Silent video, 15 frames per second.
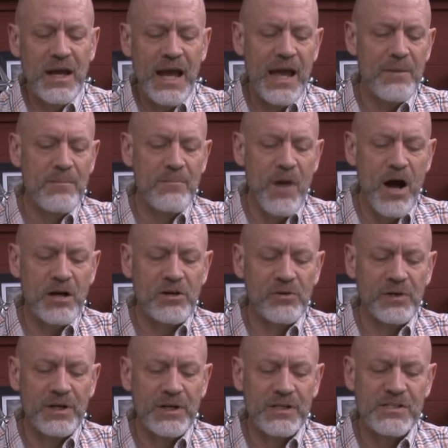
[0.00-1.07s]
and
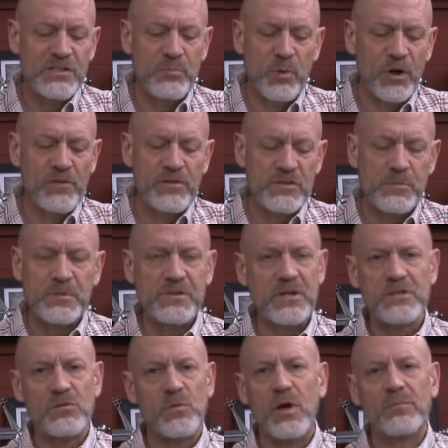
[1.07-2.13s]
mockery in support of his position.